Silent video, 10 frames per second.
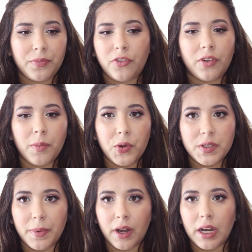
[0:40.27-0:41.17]
For the
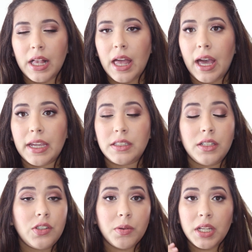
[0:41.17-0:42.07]
most part, I
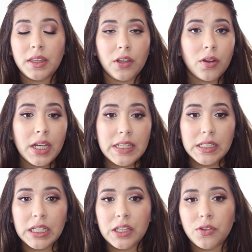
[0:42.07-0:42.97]
didn't do anything
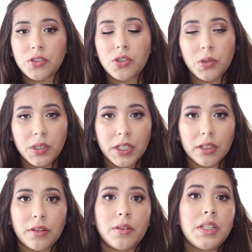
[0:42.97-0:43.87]
crazy. There's no
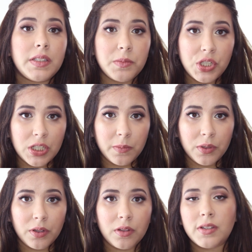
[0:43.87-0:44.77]
glitter. There is some
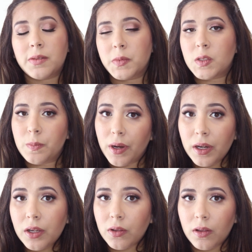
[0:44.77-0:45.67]
shimmer, there's some
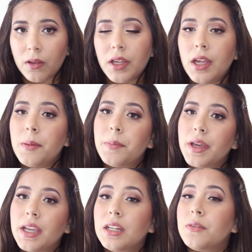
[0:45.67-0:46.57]
sparkle,
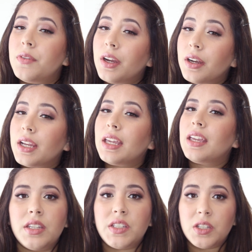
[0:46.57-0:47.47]
but in a
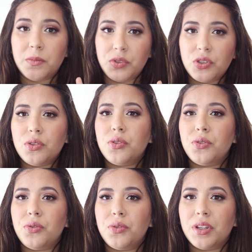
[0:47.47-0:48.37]
very
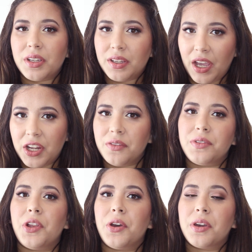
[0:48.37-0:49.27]
subdued kind
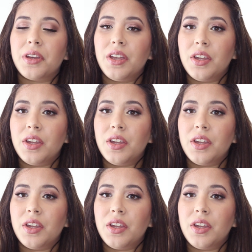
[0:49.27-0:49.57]
of look.